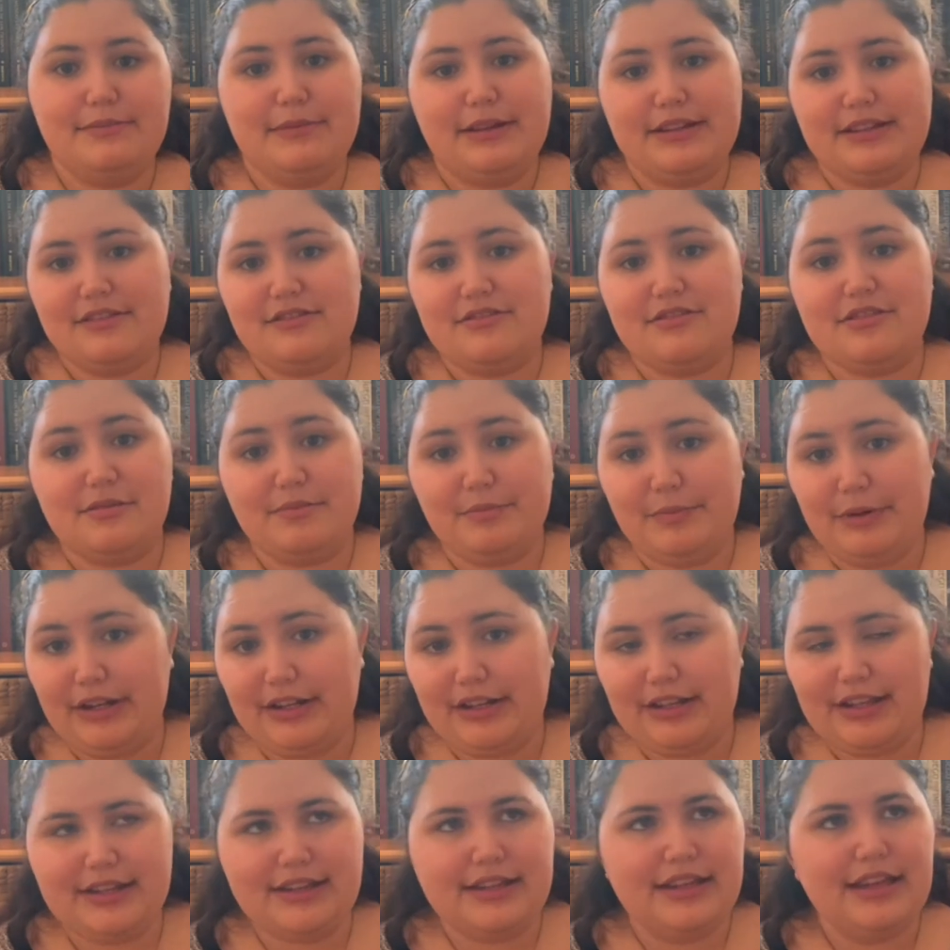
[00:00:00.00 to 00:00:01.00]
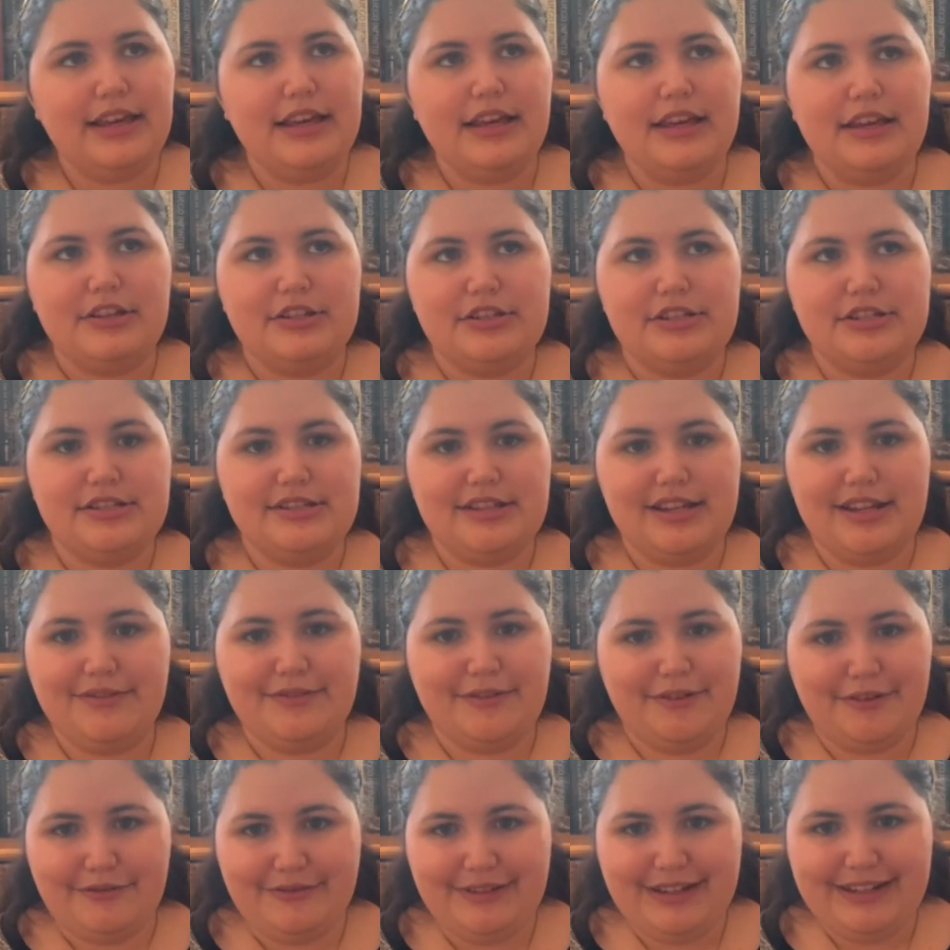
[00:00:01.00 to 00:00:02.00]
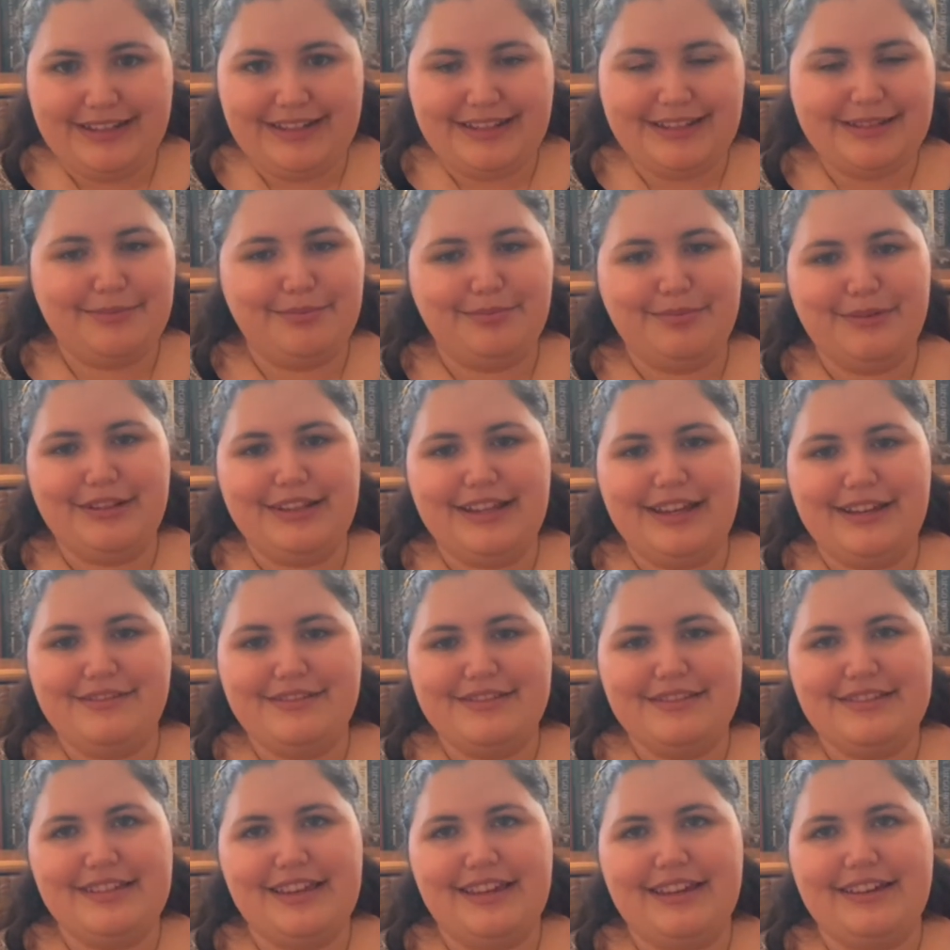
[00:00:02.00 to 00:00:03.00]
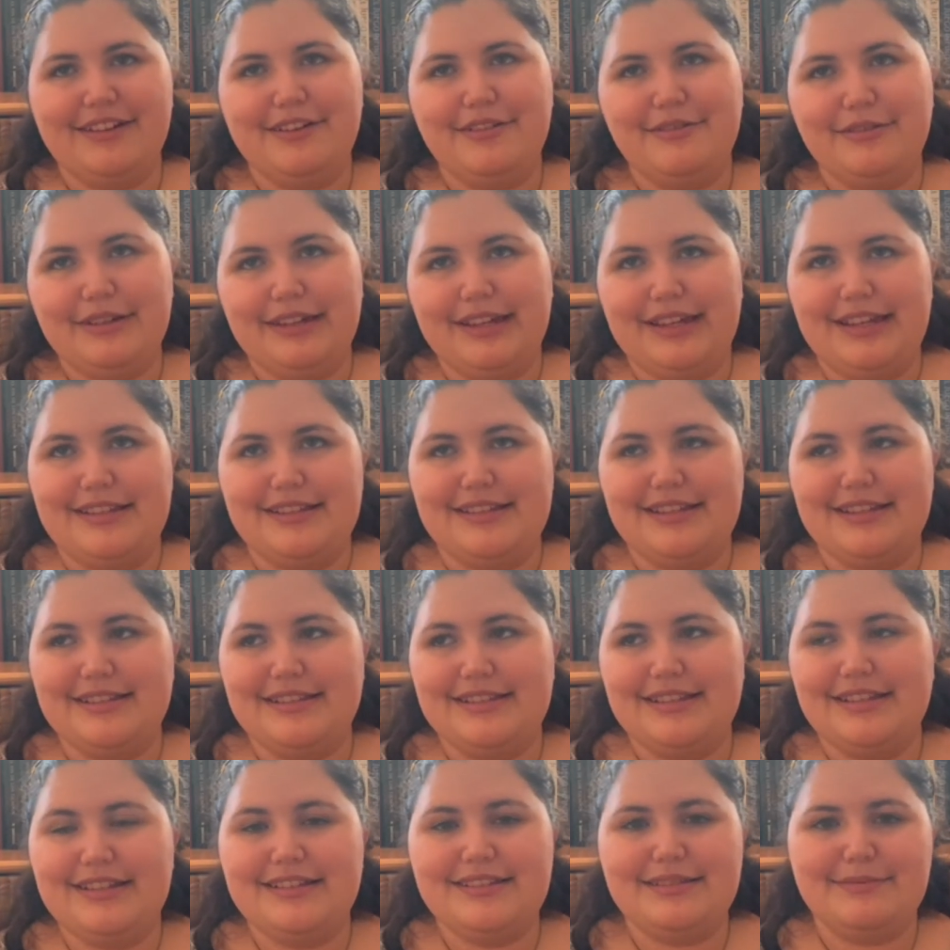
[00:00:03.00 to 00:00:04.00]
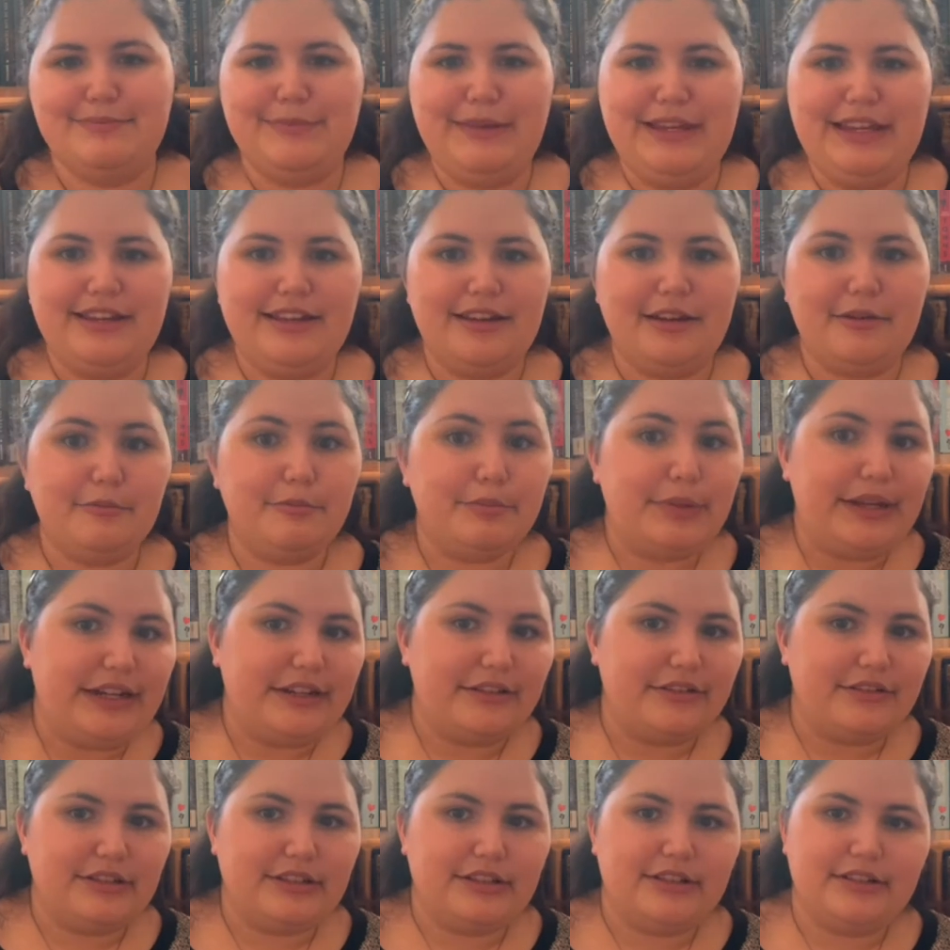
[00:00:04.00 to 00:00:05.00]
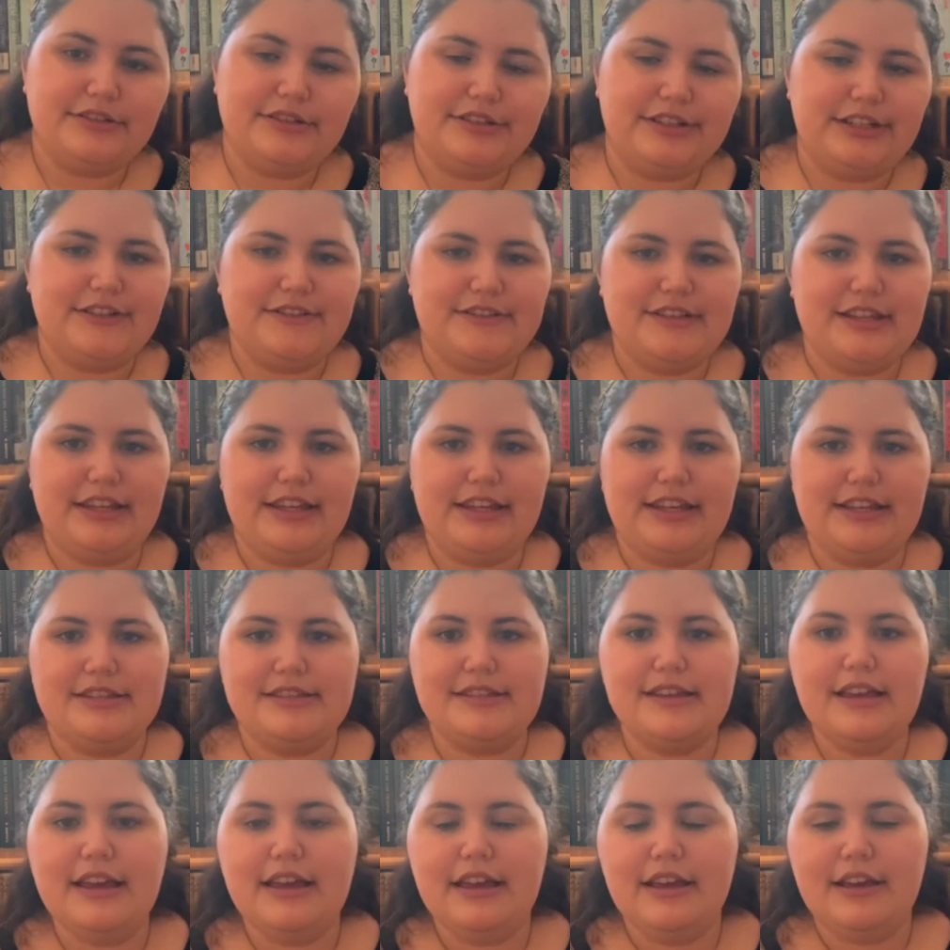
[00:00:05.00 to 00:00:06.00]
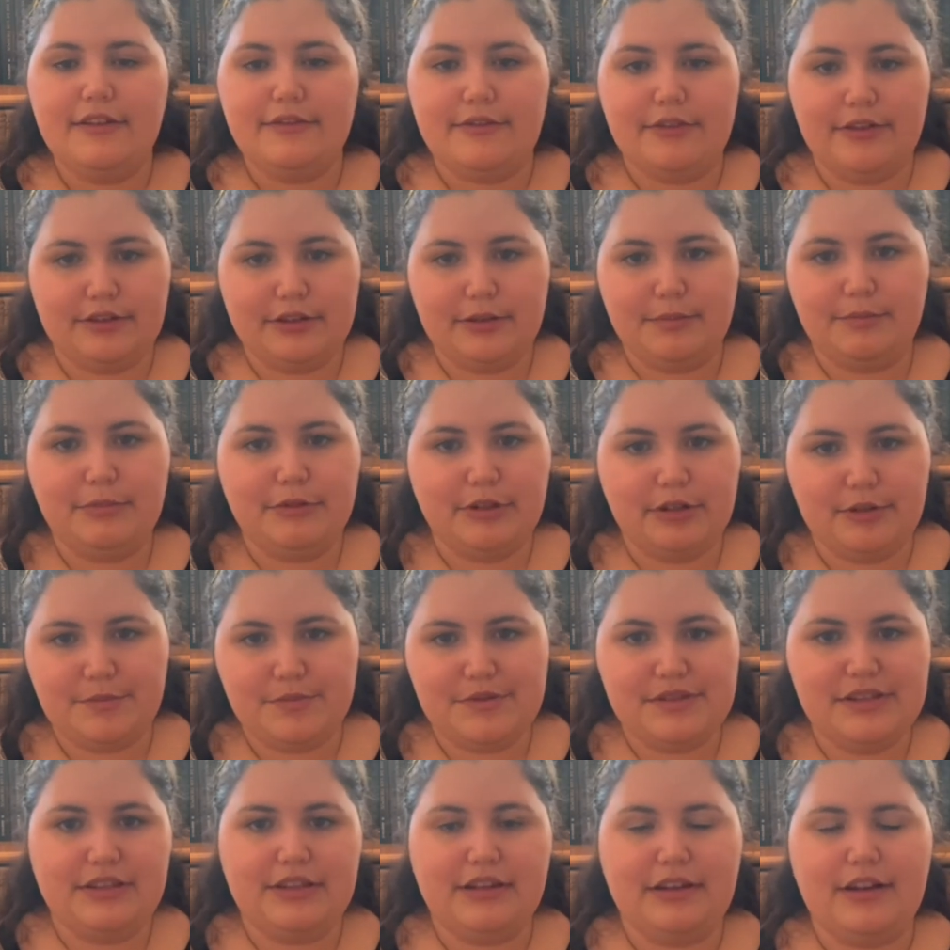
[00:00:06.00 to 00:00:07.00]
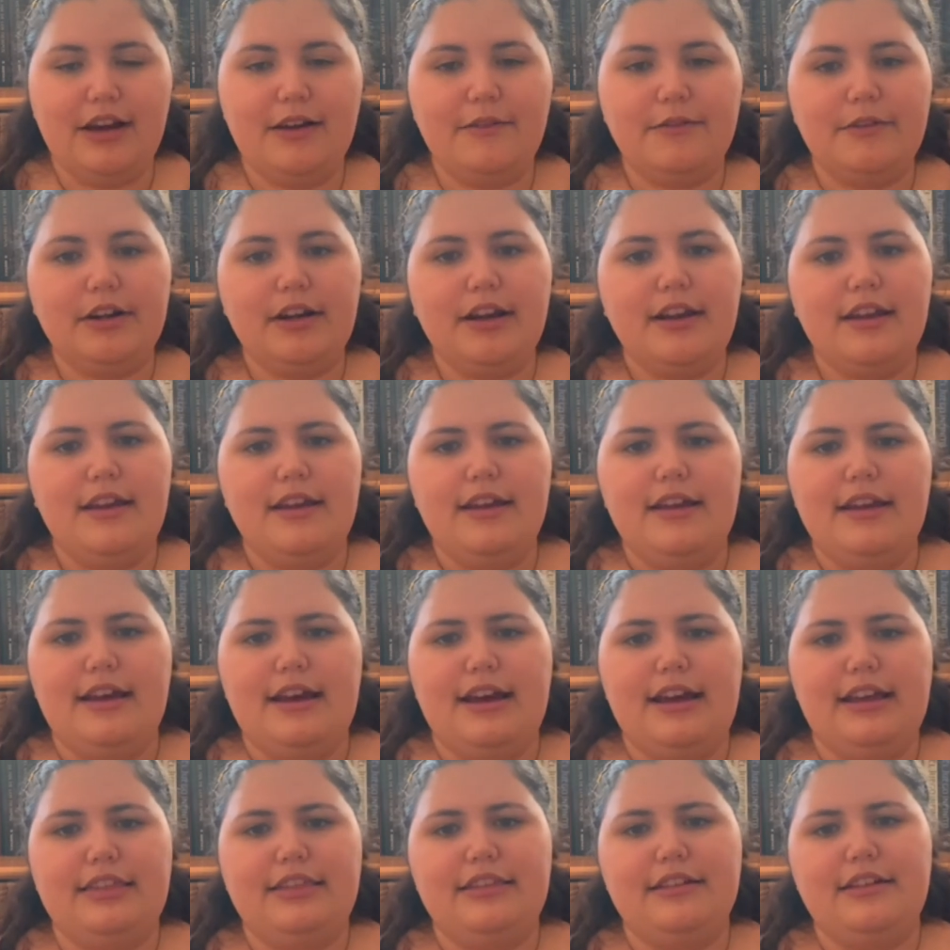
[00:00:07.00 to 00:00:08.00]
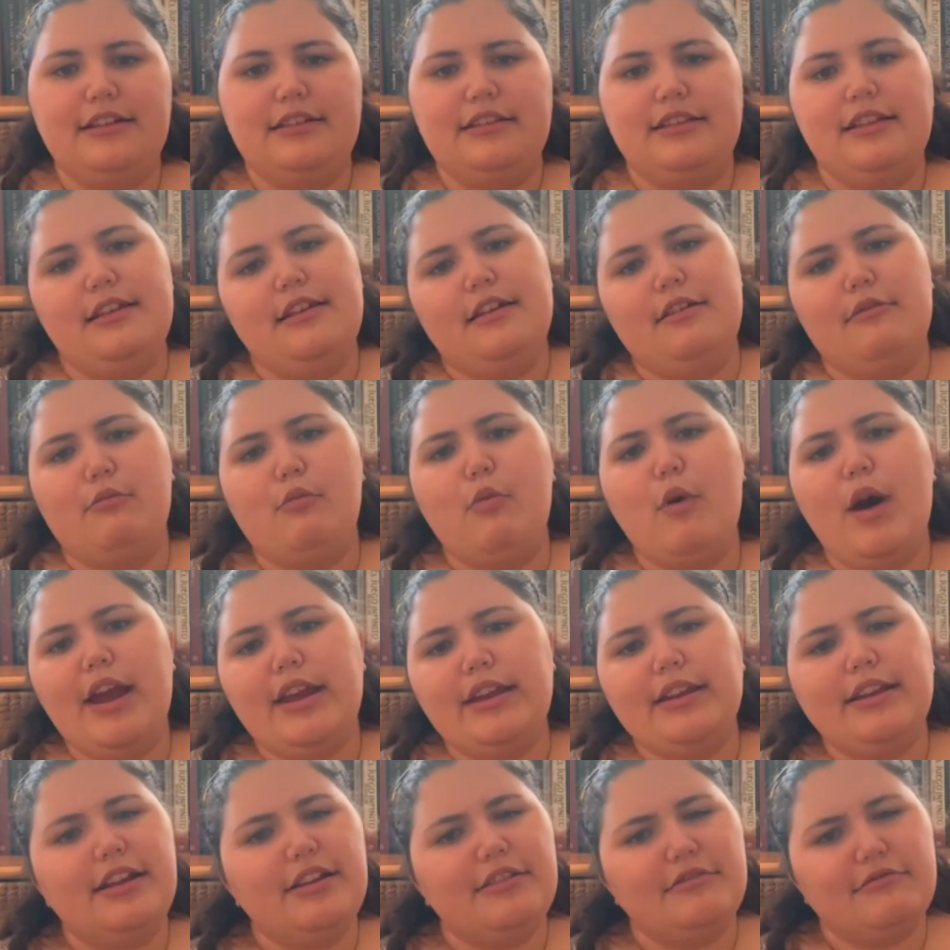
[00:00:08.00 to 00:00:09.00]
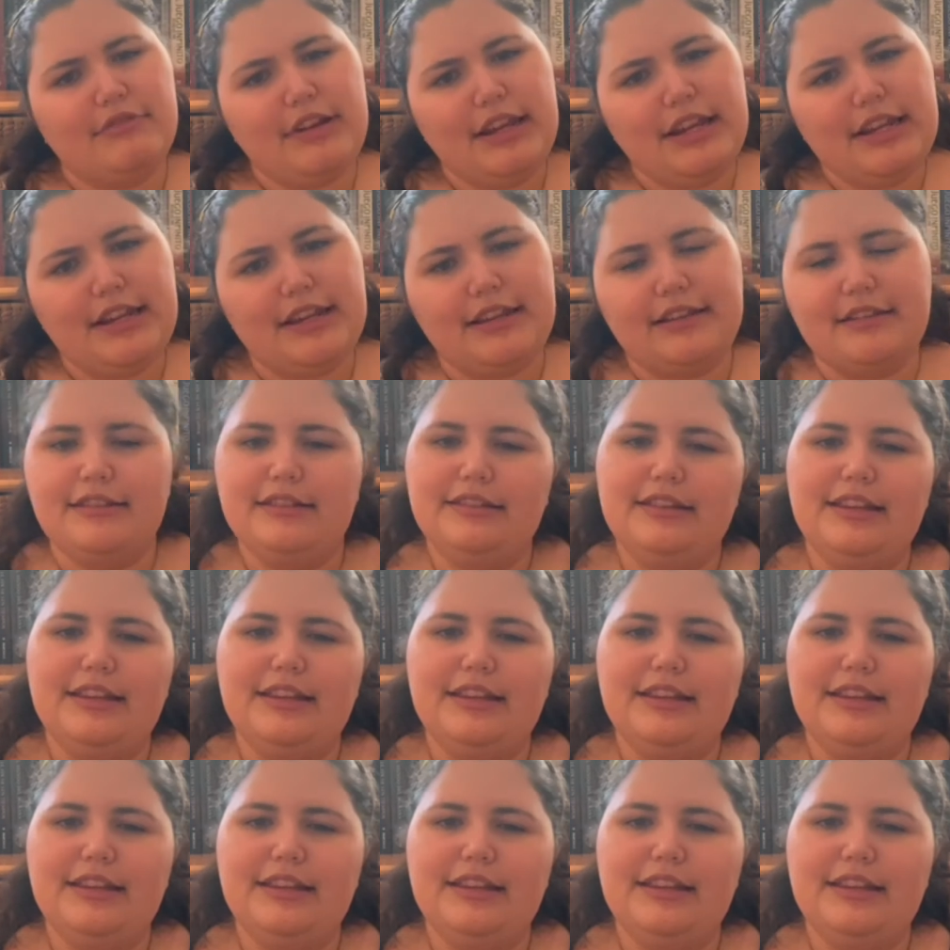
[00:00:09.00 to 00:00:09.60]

My sister bought it, she never read it, but I was like, okay, since it is being compared to The Hunger Games, I guess, from the blurbs on the cover, I thought, why not read it?